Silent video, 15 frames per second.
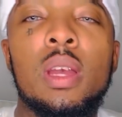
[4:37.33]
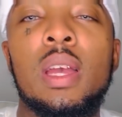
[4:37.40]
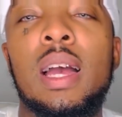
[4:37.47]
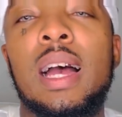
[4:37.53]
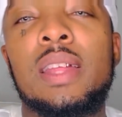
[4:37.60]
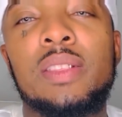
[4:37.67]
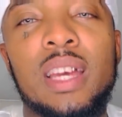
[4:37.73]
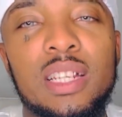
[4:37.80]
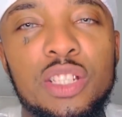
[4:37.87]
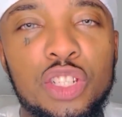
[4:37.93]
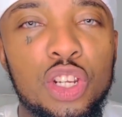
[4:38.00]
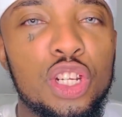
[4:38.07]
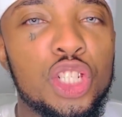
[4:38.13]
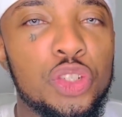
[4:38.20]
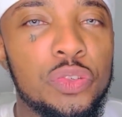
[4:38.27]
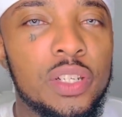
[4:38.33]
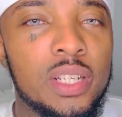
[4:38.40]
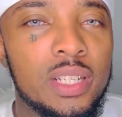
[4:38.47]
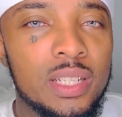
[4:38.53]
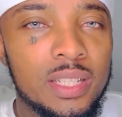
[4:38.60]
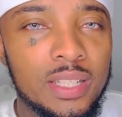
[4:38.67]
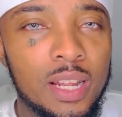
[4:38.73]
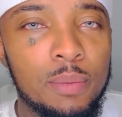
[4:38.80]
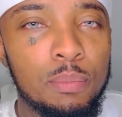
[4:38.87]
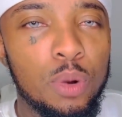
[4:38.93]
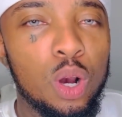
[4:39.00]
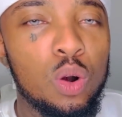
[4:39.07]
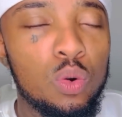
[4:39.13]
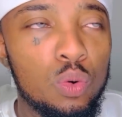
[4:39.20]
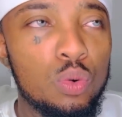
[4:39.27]
And that surgery in December
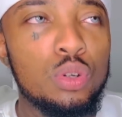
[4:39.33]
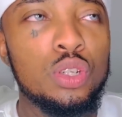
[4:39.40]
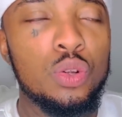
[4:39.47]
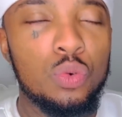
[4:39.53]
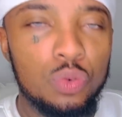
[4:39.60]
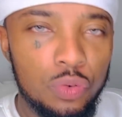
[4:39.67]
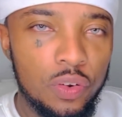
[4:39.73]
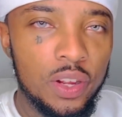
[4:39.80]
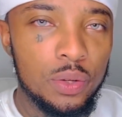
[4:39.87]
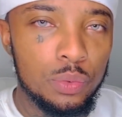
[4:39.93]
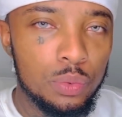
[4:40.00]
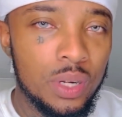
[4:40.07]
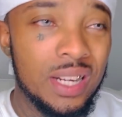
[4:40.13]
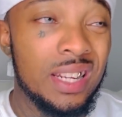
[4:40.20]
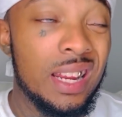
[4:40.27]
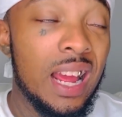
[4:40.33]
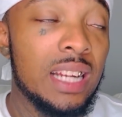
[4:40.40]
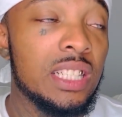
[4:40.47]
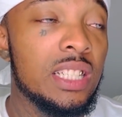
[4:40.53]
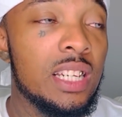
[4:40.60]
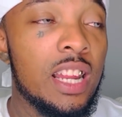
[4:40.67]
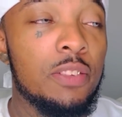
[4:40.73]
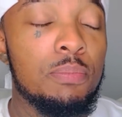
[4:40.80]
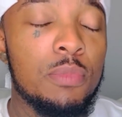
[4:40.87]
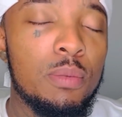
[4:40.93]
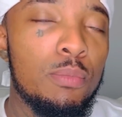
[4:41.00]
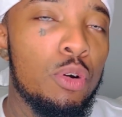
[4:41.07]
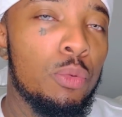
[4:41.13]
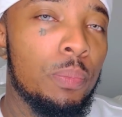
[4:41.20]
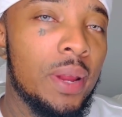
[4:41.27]
also failed, and it actually left me in
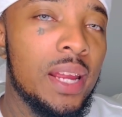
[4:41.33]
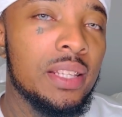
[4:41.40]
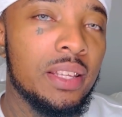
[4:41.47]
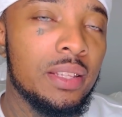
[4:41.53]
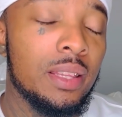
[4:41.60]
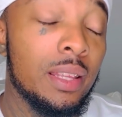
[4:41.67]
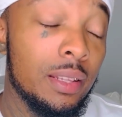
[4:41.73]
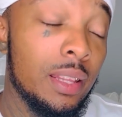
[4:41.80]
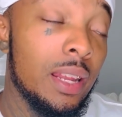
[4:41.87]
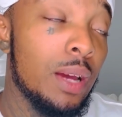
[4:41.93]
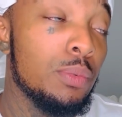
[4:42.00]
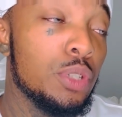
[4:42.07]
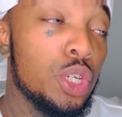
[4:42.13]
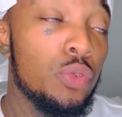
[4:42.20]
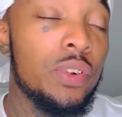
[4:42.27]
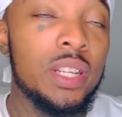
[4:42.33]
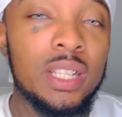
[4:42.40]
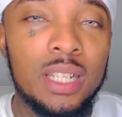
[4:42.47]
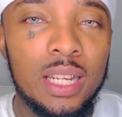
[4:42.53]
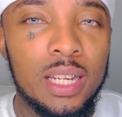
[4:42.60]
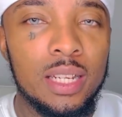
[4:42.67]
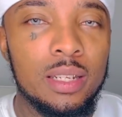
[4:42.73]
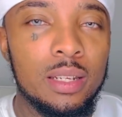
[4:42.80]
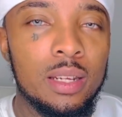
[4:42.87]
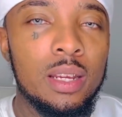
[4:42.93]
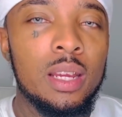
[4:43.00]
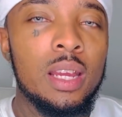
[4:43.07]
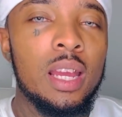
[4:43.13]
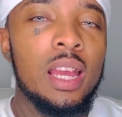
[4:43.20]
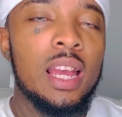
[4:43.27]
more pain than I was already in.
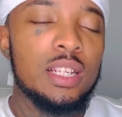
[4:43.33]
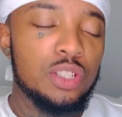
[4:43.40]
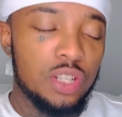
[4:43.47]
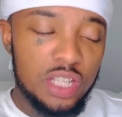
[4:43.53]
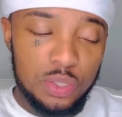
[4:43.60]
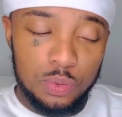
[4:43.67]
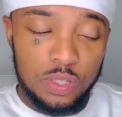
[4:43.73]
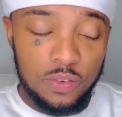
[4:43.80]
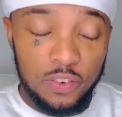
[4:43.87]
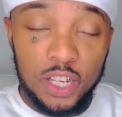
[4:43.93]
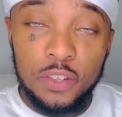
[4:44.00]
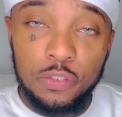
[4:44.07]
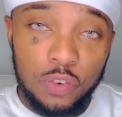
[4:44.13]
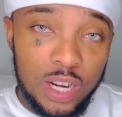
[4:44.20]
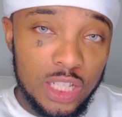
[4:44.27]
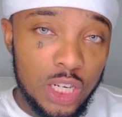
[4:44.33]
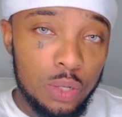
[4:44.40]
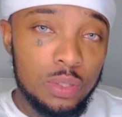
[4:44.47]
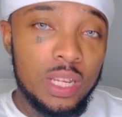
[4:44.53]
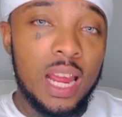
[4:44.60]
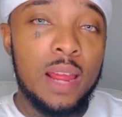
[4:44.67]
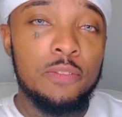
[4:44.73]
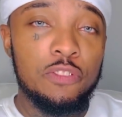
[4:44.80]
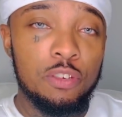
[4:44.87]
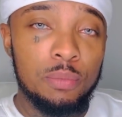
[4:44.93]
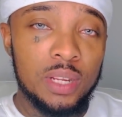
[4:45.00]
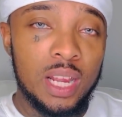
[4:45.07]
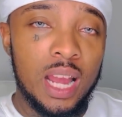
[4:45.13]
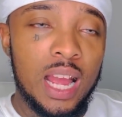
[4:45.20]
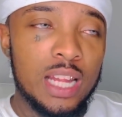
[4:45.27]
And so this was a very fragile time for
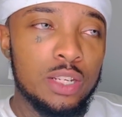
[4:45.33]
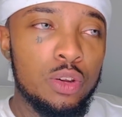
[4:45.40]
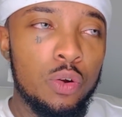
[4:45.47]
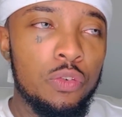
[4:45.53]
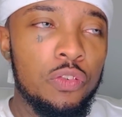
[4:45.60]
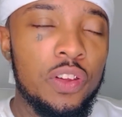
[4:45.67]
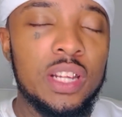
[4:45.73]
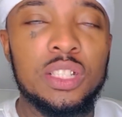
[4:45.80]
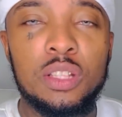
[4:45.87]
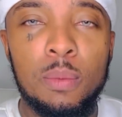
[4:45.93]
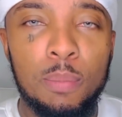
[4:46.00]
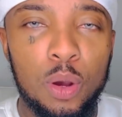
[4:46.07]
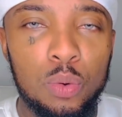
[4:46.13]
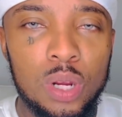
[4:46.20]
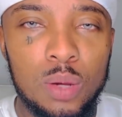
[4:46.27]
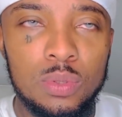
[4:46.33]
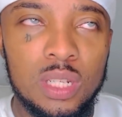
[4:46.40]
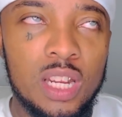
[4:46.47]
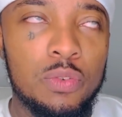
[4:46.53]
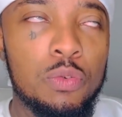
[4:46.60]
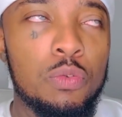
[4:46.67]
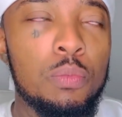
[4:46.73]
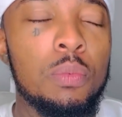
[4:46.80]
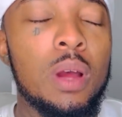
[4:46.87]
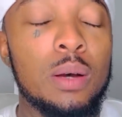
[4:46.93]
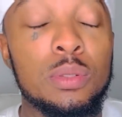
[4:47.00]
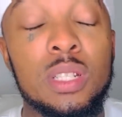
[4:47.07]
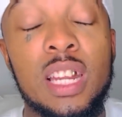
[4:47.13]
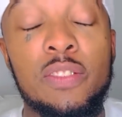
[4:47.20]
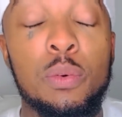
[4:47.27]
me. I had no fixed abode. I was
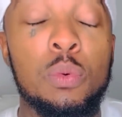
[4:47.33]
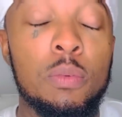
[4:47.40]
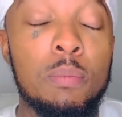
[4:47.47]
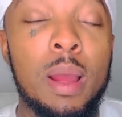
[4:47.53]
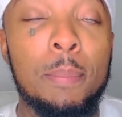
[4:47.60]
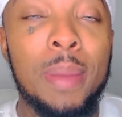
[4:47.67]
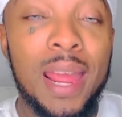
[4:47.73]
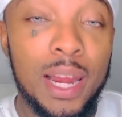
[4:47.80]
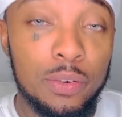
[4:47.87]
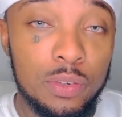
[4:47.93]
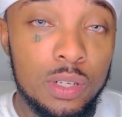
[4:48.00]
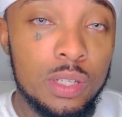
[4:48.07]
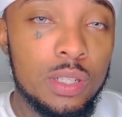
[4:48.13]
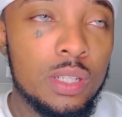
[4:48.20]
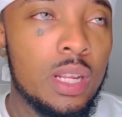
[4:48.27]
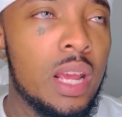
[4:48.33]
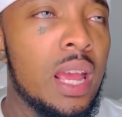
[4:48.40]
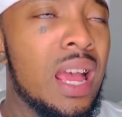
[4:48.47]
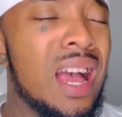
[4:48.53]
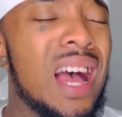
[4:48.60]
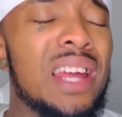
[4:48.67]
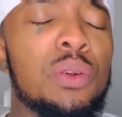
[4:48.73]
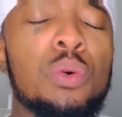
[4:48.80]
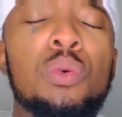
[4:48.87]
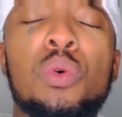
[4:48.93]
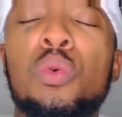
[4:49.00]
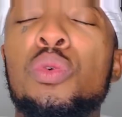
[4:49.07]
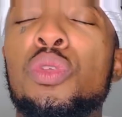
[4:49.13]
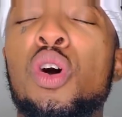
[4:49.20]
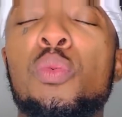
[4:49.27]
living with my parents, and
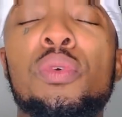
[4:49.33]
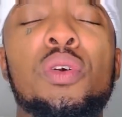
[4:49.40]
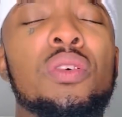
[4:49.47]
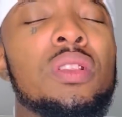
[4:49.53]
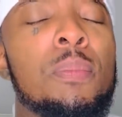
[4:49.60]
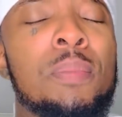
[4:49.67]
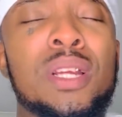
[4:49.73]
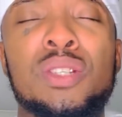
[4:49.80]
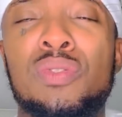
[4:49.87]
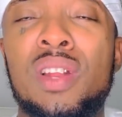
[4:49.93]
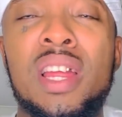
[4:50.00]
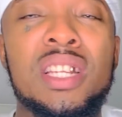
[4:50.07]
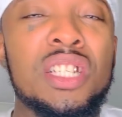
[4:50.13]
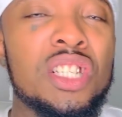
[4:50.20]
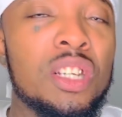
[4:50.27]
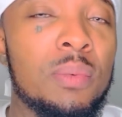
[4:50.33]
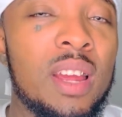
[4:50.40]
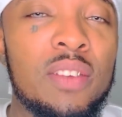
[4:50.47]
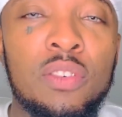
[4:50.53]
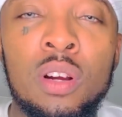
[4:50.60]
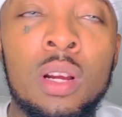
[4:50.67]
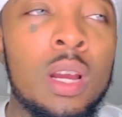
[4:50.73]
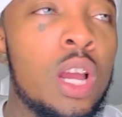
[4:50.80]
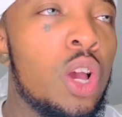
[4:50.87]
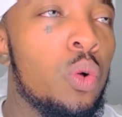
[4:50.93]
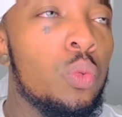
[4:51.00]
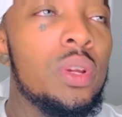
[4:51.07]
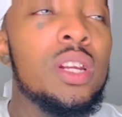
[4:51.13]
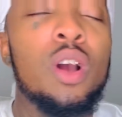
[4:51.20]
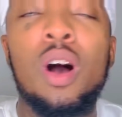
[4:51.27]
although we got the best relationship ever,
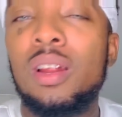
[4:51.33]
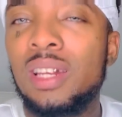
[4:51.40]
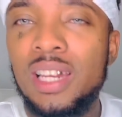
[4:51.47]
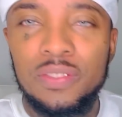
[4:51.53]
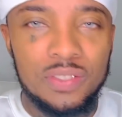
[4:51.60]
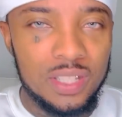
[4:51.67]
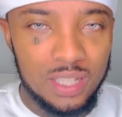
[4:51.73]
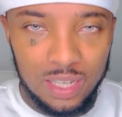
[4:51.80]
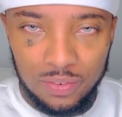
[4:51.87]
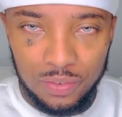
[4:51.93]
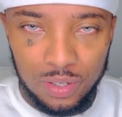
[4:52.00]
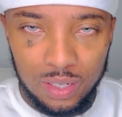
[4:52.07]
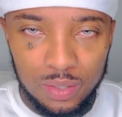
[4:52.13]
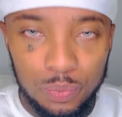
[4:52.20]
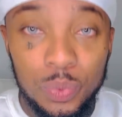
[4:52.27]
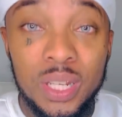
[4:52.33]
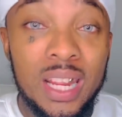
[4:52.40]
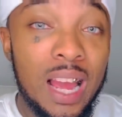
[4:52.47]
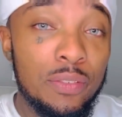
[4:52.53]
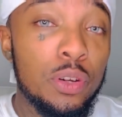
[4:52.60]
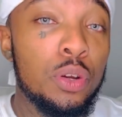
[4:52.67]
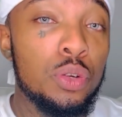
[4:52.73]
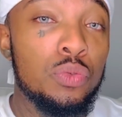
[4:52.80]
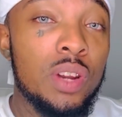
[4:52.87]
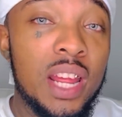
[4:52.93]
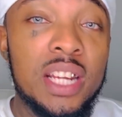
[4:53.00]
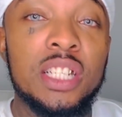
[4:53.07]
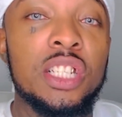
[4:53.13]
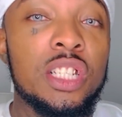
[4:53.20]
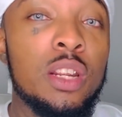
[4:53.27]
we can't live together. We have a good
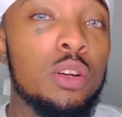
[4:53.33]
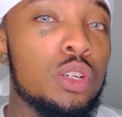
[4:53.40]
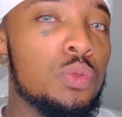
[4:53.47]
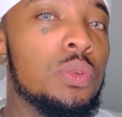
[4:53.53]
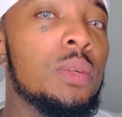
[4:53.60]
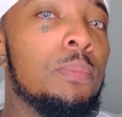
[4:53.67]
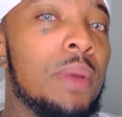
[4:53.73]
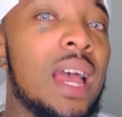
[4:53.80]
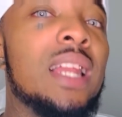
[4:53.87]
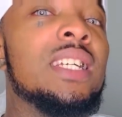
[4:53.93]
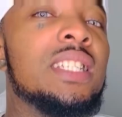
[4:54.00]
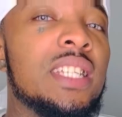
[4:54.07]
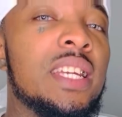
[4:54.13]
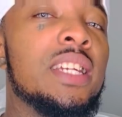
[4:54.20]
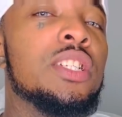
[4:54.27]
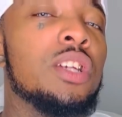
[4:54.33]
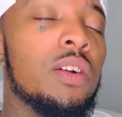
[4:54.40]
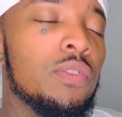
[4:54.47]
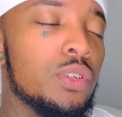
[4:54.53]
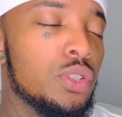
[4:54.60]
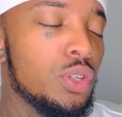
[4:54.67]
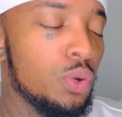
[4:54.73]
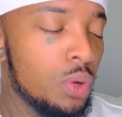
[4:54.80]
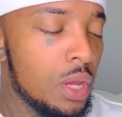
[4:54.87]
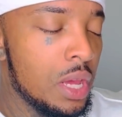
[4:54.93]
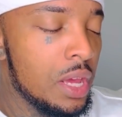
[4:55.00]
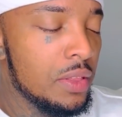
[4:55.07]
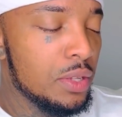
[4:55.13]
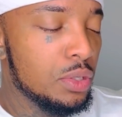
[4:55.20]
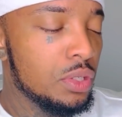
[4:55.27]
relationship because we barely see each other. So
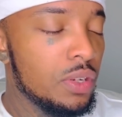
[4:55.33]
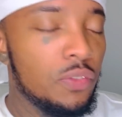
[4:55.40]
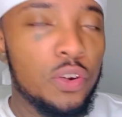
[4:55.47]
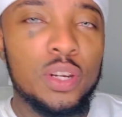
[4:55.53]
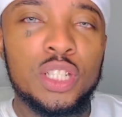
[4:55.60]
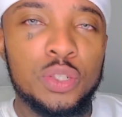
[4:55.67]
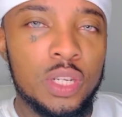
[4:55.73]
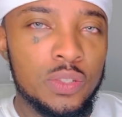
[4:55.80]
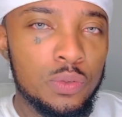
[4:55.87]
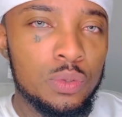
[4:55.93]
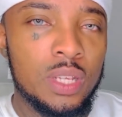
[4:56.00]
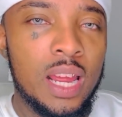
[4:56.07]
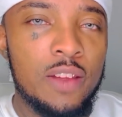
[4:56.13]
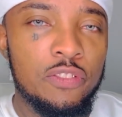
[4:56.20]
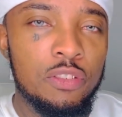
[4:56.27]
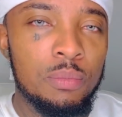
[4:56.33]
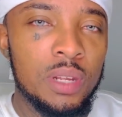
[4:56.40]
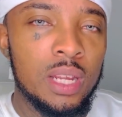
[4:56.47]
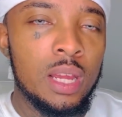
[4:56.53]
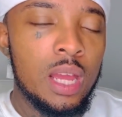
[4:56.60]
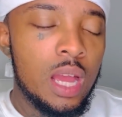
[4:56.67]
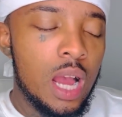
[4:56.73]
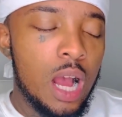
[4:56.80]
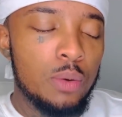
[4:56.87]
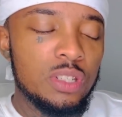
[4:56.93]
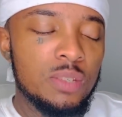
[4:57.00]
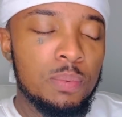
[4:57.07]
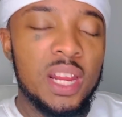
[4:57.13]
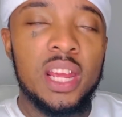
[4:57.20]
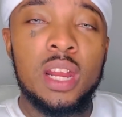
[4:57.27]
this was a very stressful time for me. I was
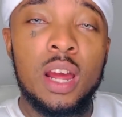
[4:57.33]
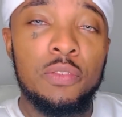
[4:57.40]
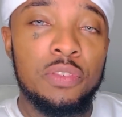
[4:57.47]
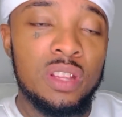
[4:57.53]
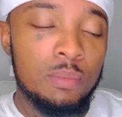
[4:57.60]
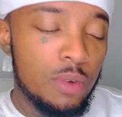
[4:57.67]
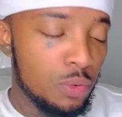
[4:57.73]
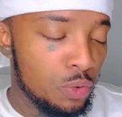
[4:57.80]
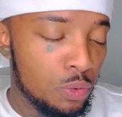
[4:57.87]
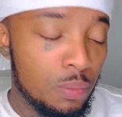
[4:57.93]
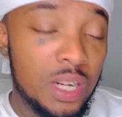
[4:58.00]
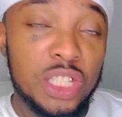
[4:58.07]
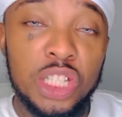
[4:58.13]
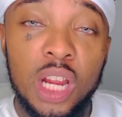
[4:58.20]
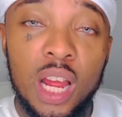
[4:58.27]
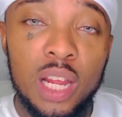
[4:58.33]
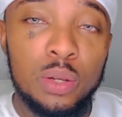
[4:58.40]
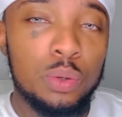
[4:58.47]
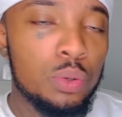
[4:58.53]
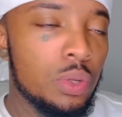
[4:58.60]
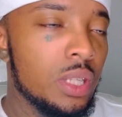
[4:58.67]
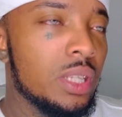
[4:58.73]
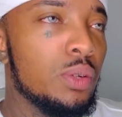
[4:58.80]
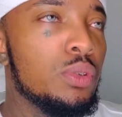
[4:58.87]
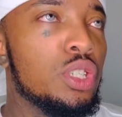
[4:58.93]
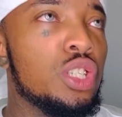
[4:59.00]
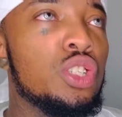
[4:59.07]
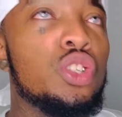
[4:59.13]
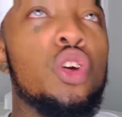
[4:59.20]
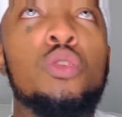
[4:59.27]
splitting up from the mother of my child. There was
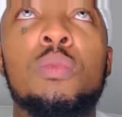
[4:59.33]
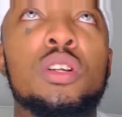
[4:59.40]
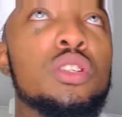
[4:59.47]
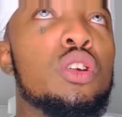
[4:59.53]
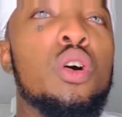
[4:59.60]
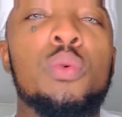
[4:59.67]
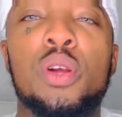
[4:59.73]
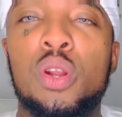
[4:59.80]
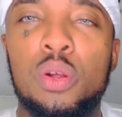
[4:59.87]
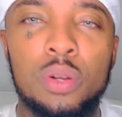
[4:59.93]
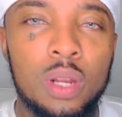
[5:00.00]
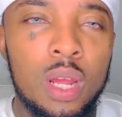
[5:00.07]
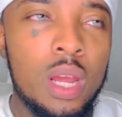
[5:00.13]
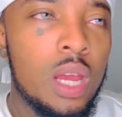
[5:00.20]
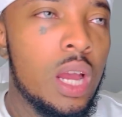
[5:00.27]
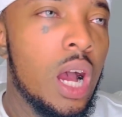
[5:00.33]
just so much going on.